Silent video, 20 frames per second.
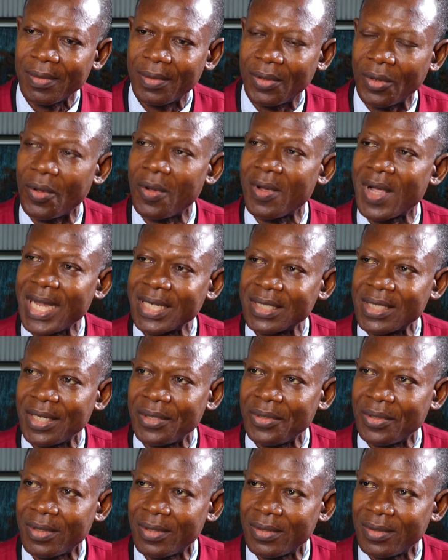longer
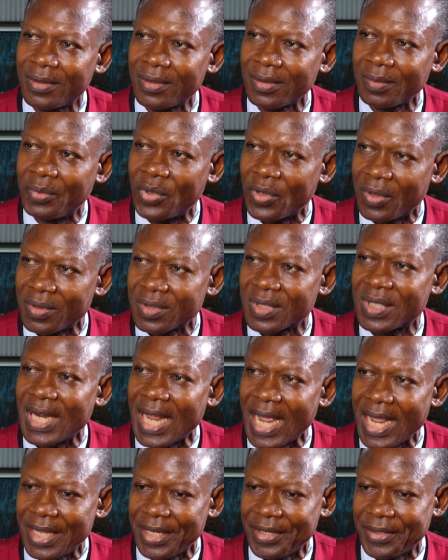tenured bonds
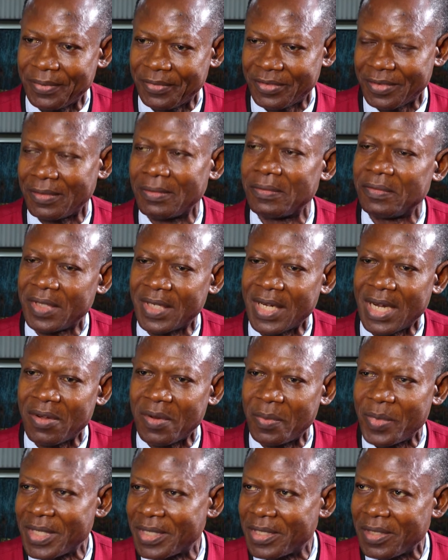like federal
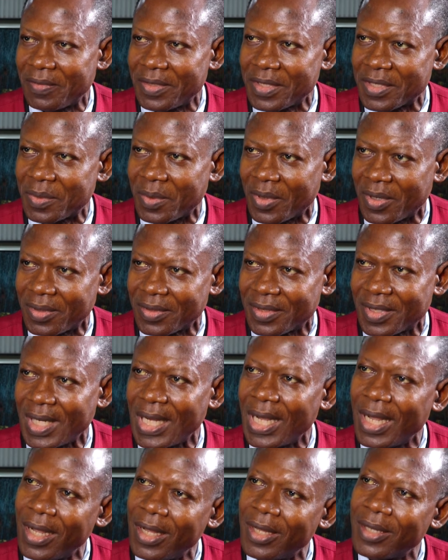government savings bonds
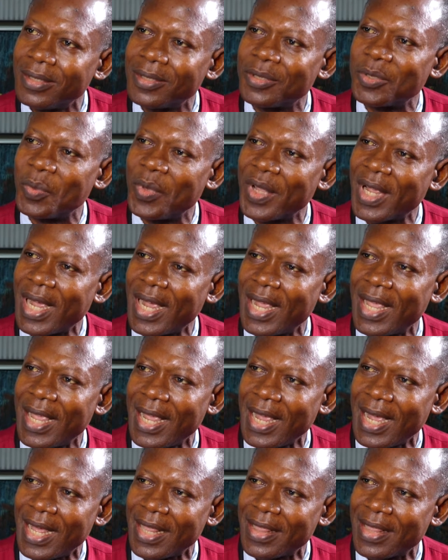should be
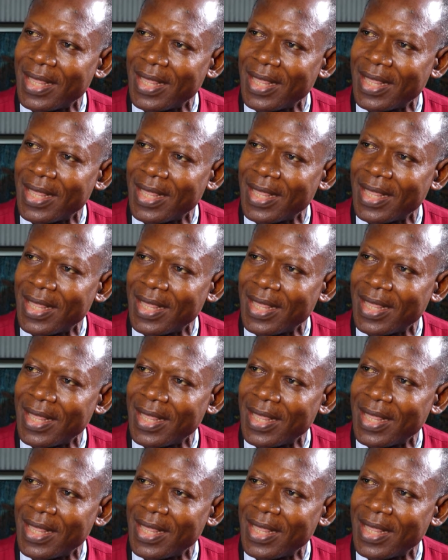higher